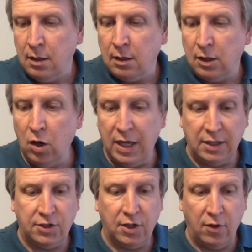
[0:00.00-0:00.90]
Good,
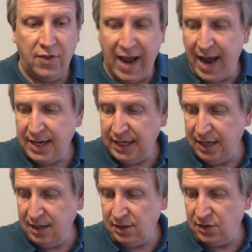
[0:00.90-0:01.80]
so that
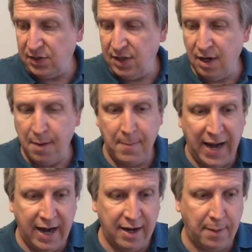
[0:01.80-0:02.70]
is the
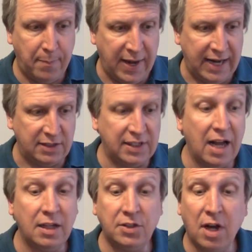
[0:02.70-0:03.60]
mana base. Now
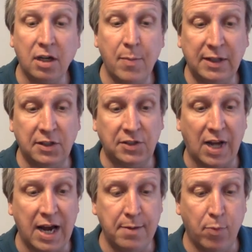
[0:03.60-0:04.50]
let's talk about the
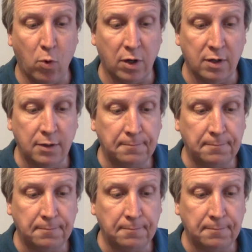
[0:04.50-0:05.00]
sideboard.